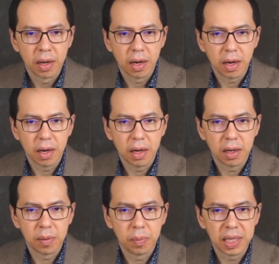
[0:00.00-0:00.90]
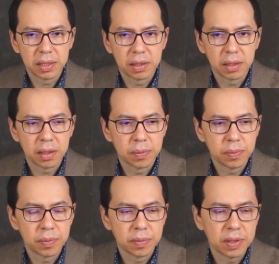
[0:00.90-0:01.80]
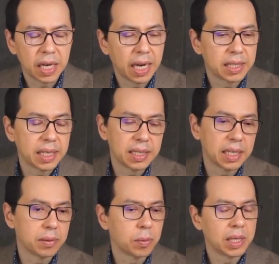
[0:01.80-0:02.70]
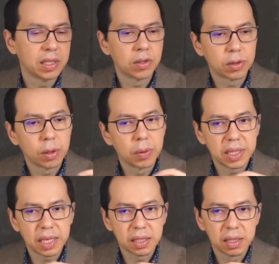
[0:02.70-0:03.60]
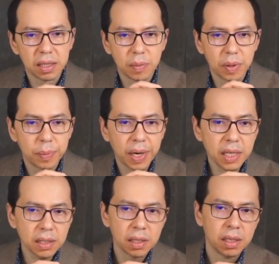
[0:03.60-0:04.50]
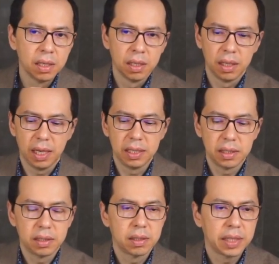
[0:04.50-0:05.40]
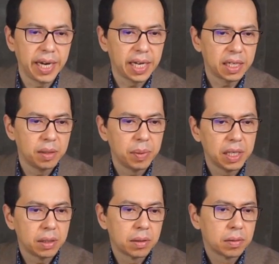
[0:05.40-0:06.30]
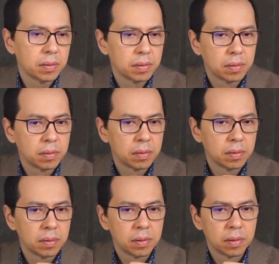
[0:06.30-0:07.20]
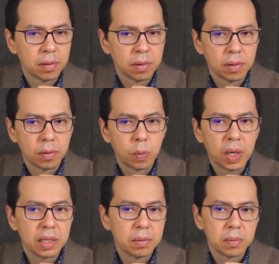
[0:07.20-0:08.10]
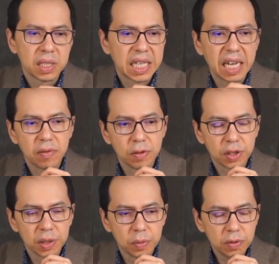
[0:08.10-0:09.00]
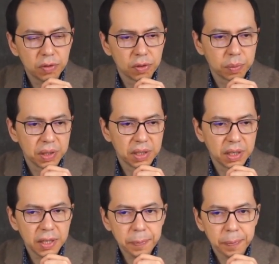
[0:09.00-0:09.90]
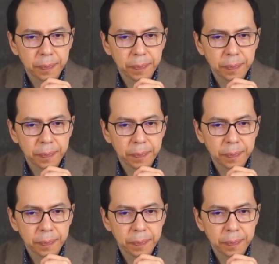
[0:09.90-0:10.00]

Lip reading: But yeah, as I said, one is not always excellently prepared, and Karyakin made one safe-looking move, rook b3,